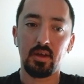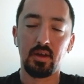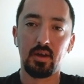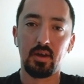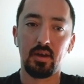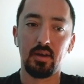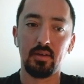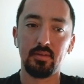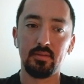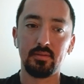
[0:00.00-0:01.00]
Uh,
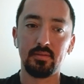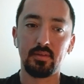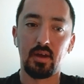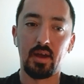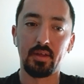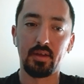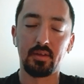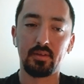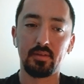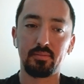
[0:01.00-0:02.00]
I
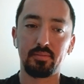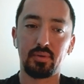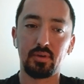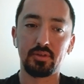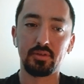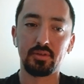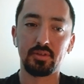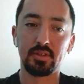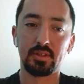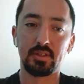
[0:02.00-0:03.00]
think personal
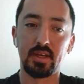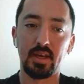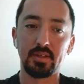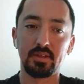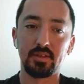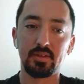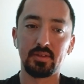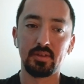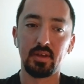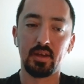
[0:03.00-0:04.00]
success
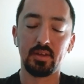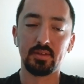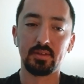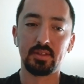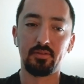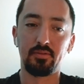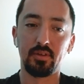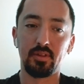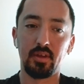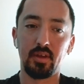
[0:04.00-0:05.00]
is
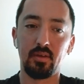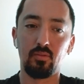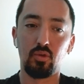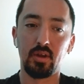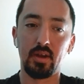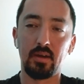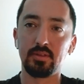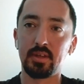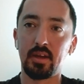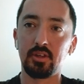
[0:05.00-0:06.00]
different than what an
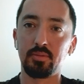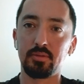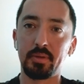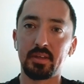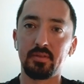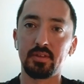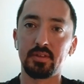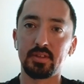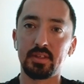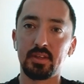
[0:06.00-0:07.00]
outsider's perspective on
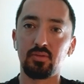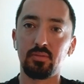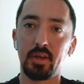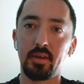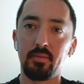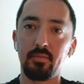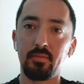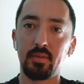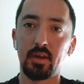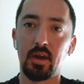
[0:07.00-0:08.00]
success would be.
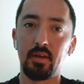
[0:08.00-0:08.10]
Like